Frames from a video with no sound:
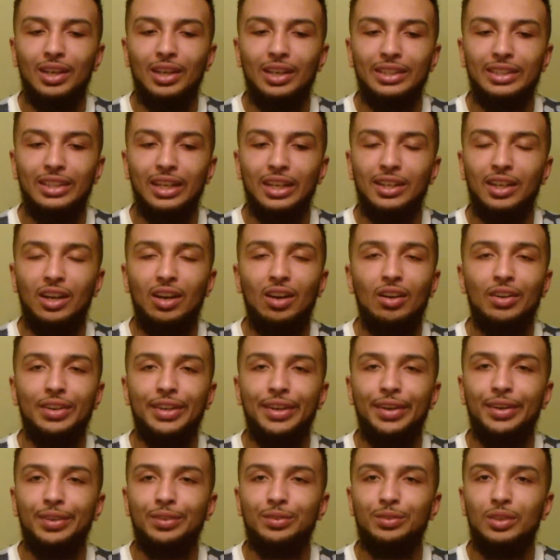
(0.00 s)
He got called
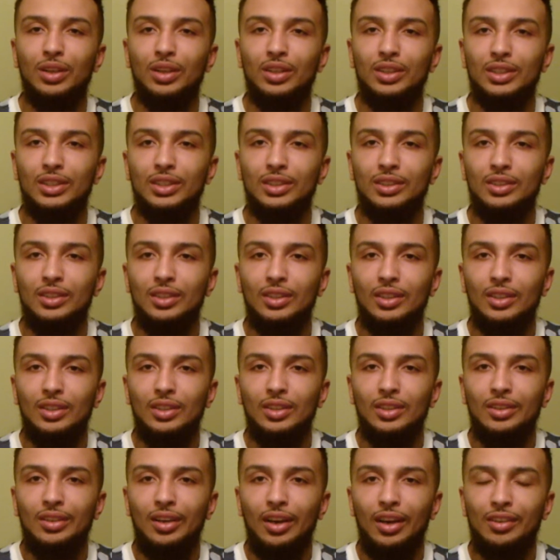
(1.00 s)
out
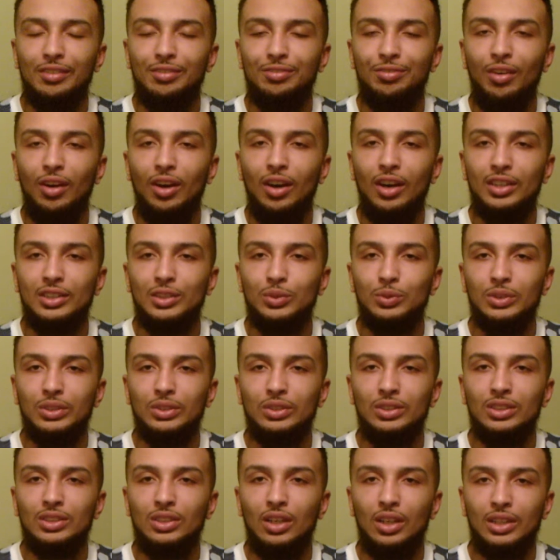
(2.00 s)
on Fox when he
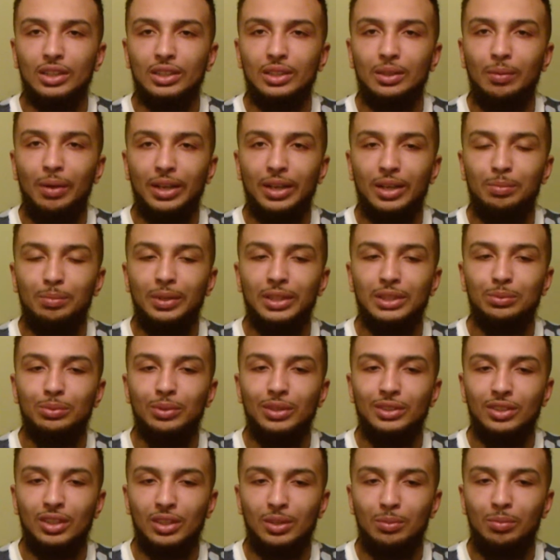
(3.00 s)
was talking to Michael
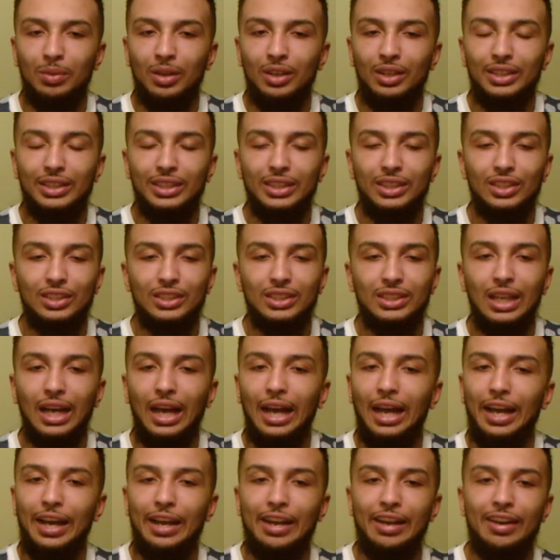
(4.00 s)
Bisping, talking about he looked
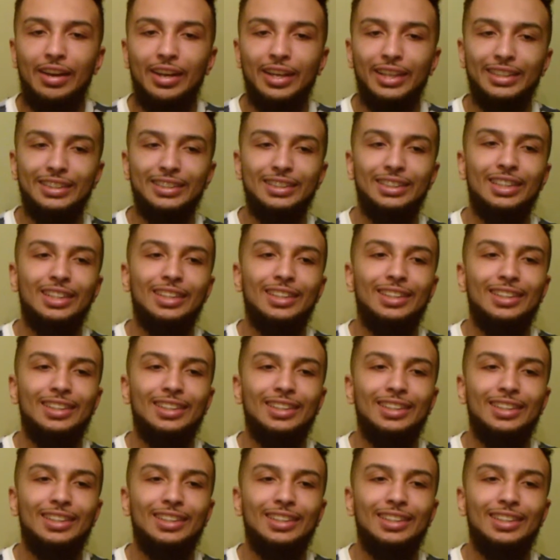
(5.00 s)
tired and